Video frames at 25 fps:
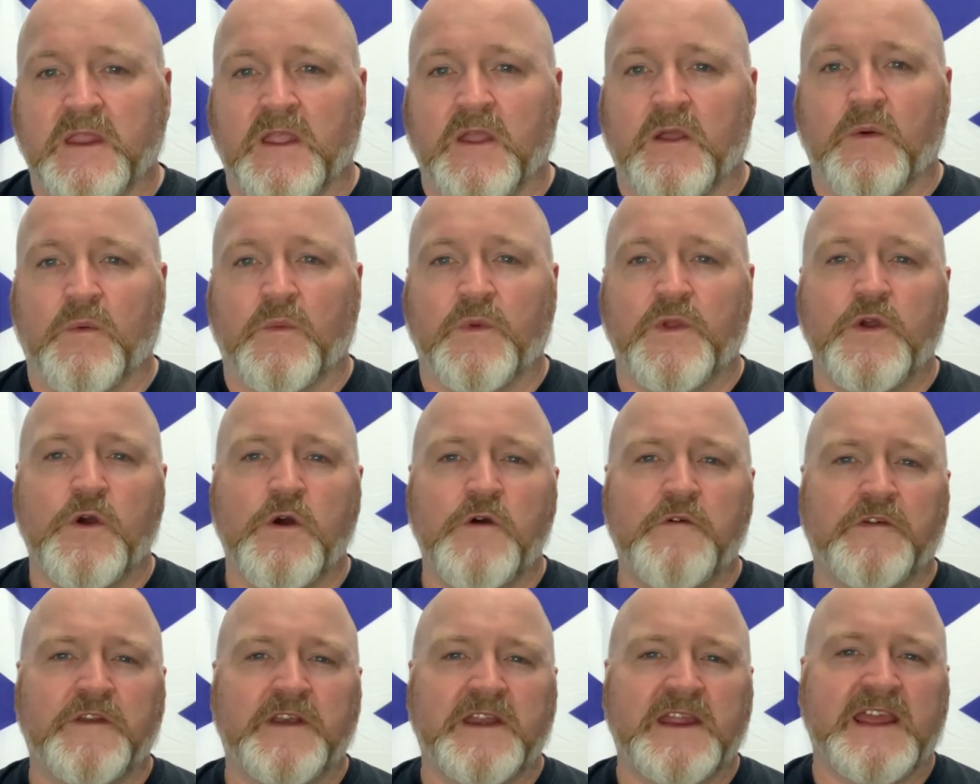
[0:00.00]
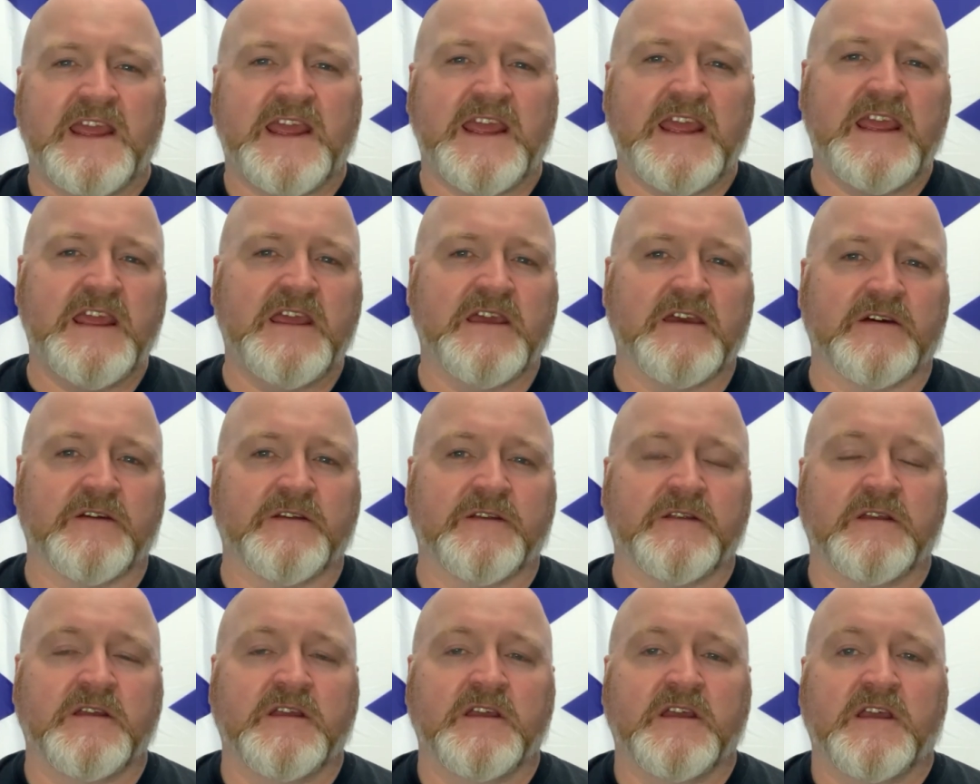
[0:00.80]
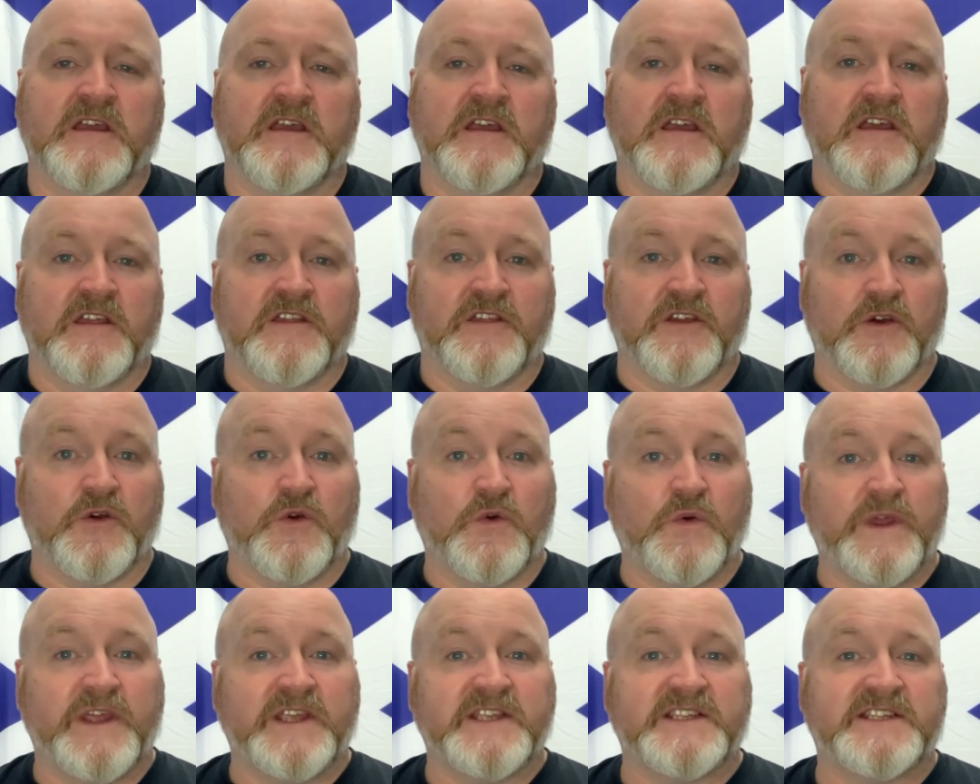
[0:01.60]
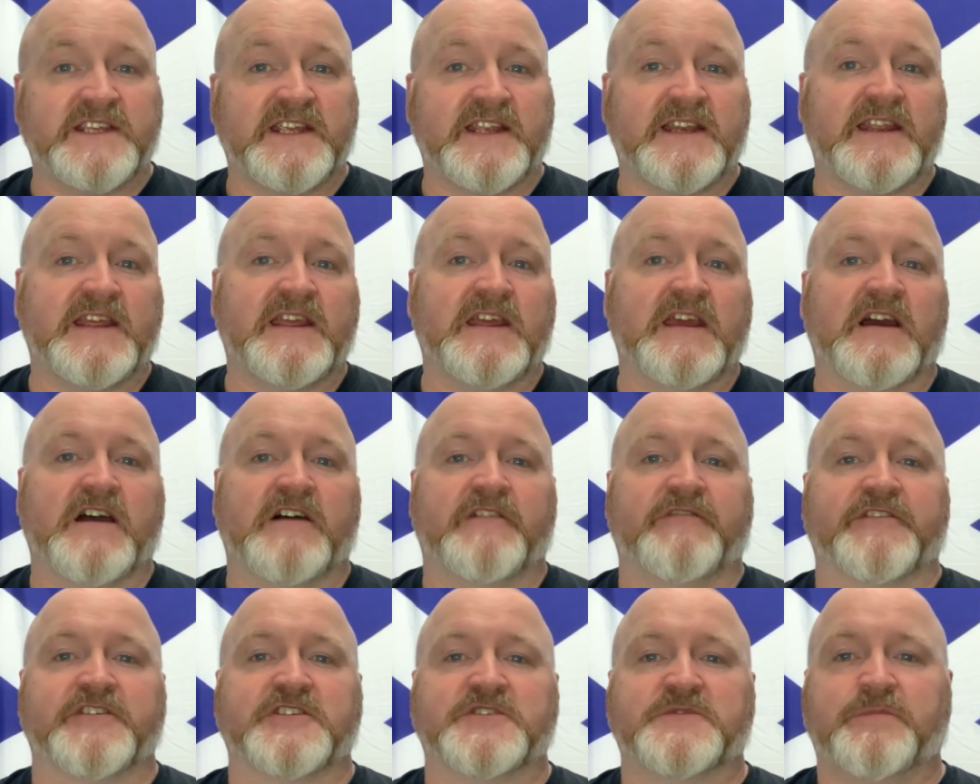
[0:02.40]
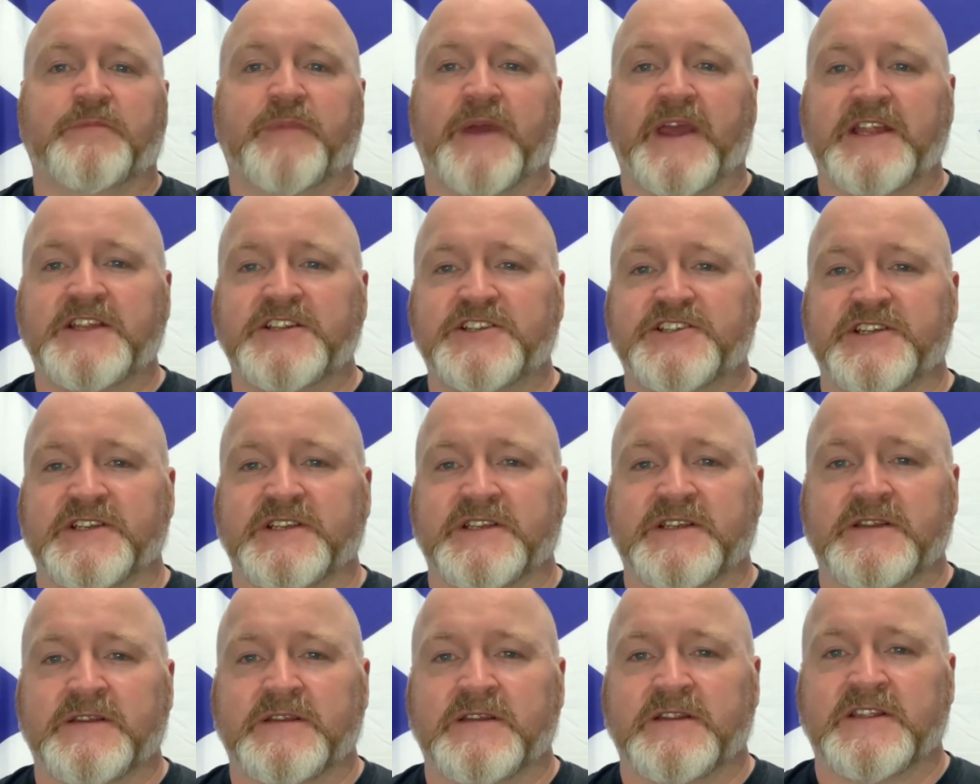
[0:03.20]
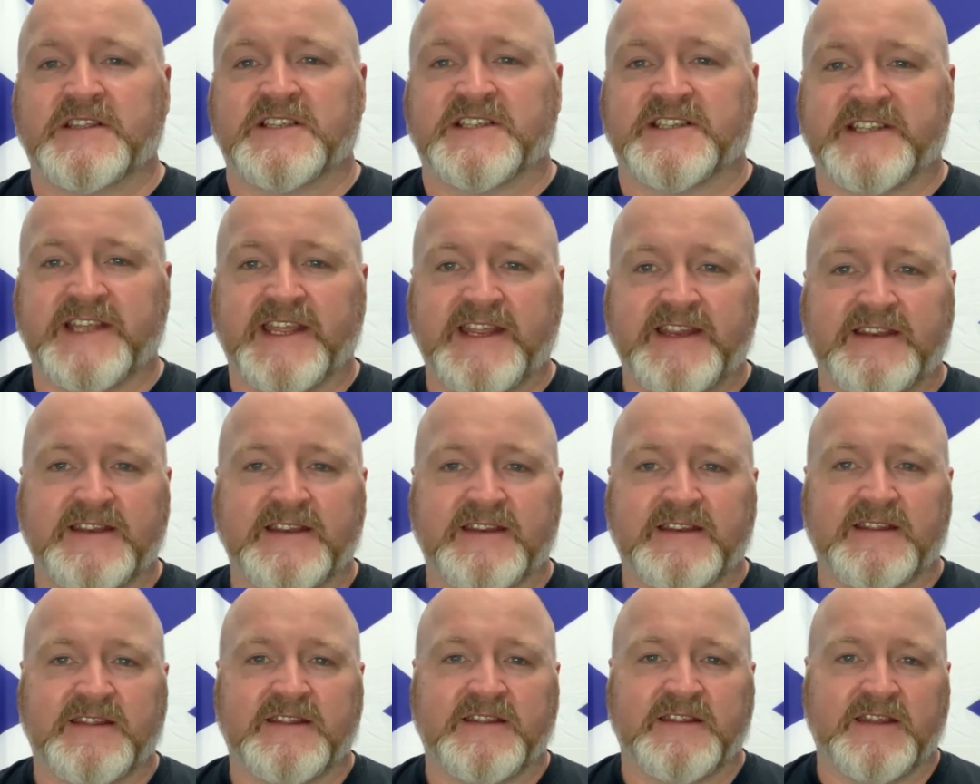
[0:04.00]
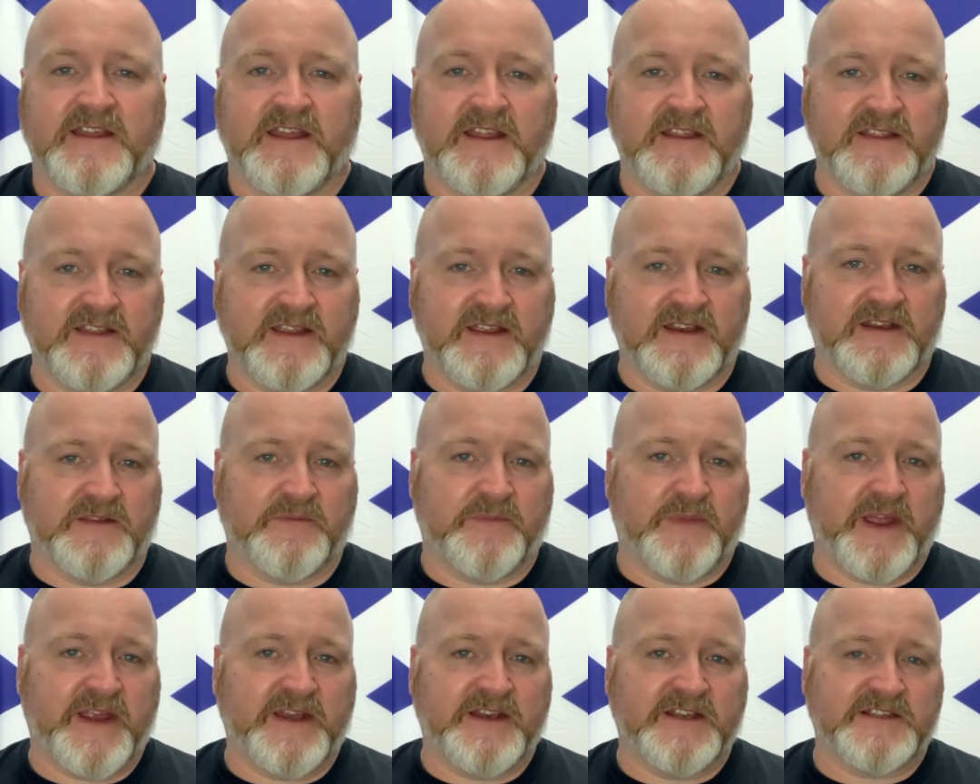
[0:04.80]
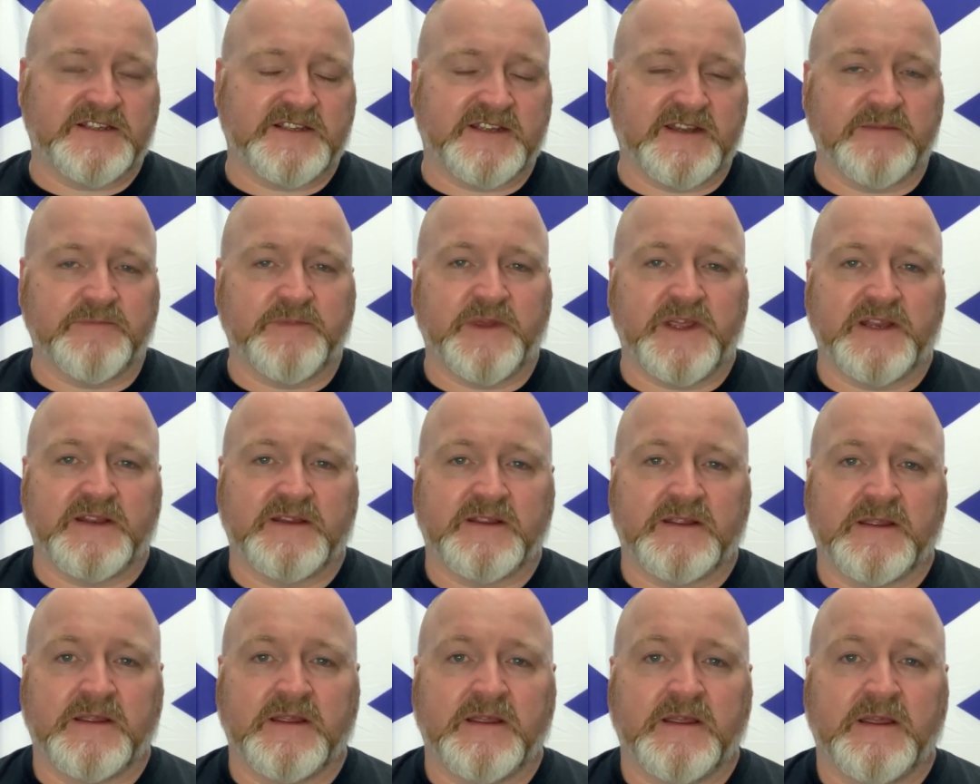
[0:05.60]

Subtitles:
We often hear the OECD average pension cited in the independence debate.